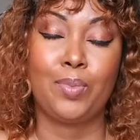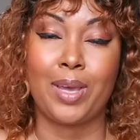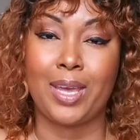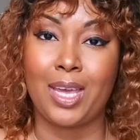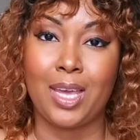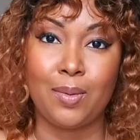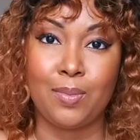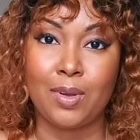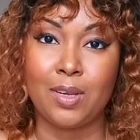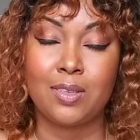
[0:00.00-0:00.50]

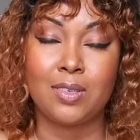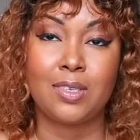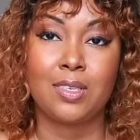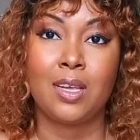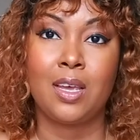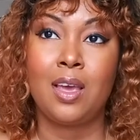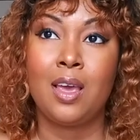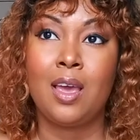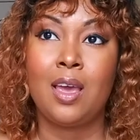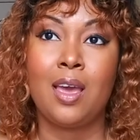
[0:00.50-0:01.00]

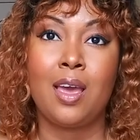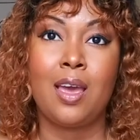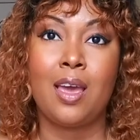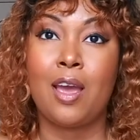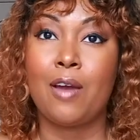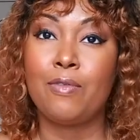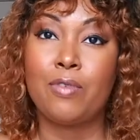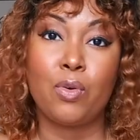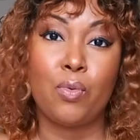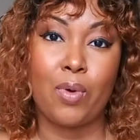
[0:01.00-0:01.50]
Bahamians
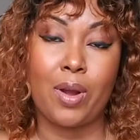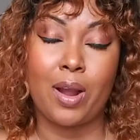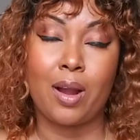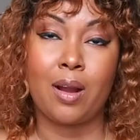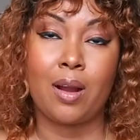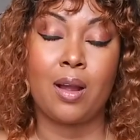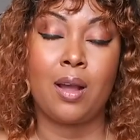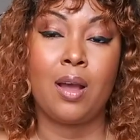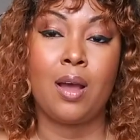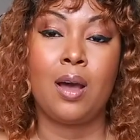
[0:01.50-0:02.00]

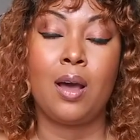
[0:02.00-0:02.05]
everywhere.